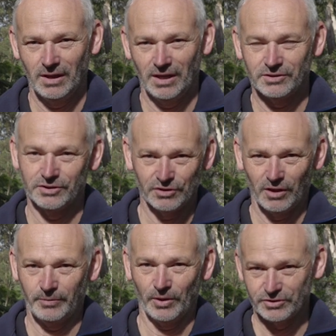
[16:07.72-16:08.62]
at the
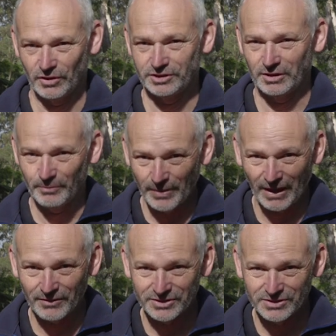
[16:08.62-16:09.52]
side-by-side
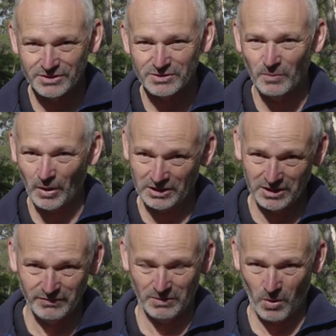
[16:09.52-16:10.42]
comparisons and
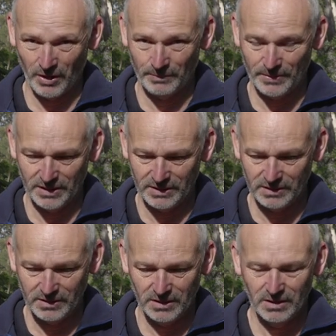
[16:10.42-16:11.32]
give you my opinion.
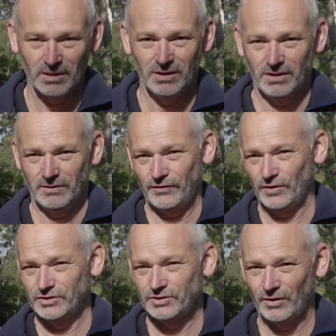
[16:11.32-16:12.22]

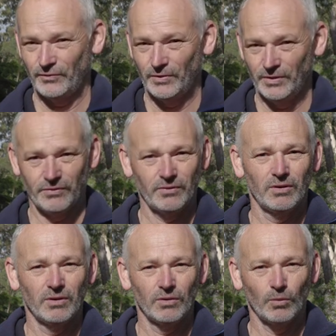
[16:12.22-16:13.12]
First off with
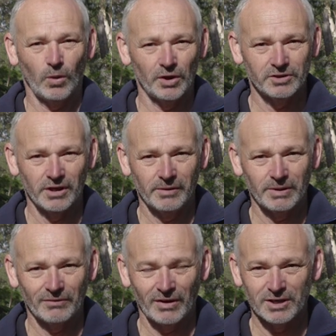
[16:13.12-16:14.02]
the wide
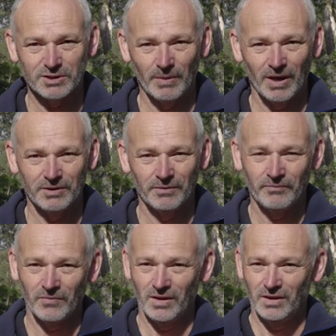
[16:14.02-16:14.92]
dynamic range mode.
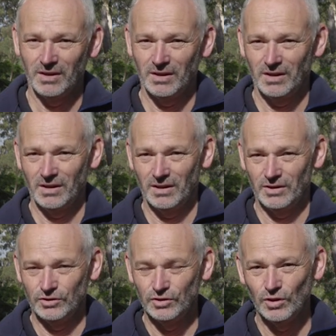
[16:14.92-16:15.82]

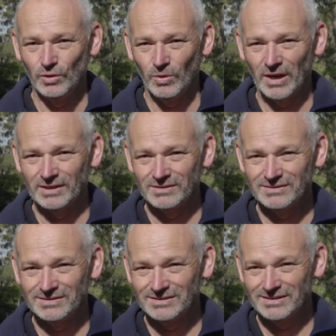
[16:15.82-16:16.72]
New one
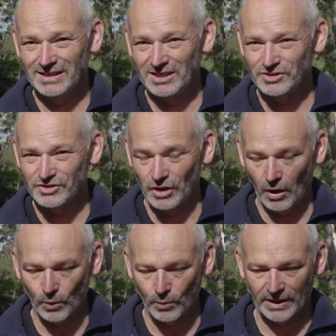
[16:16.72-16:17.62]
against the
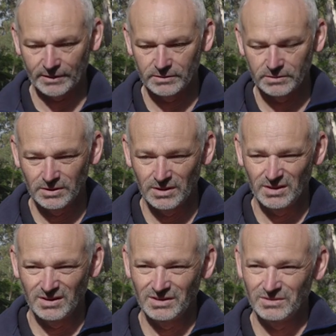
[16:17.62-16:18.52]
old one.
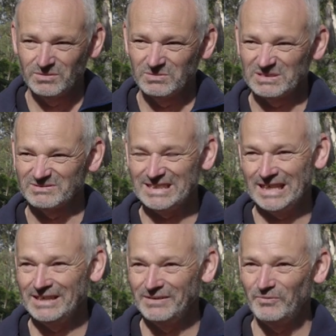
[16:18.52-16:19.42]
Well,
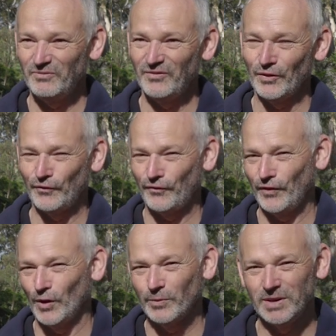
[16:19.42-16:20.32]
for
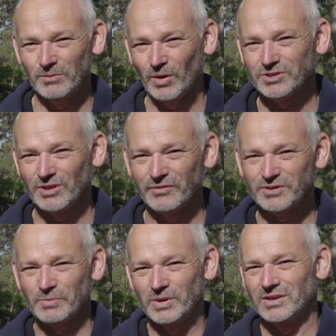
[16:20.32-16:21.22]
filming myself,
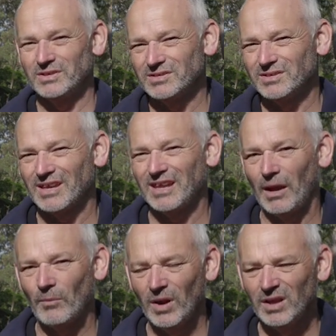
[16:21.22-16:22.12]
speaking to the
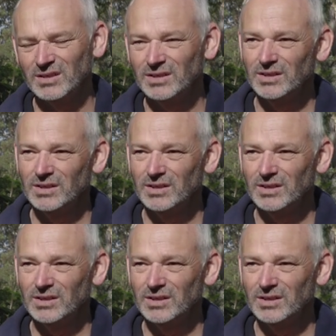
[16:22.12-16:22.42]
camera,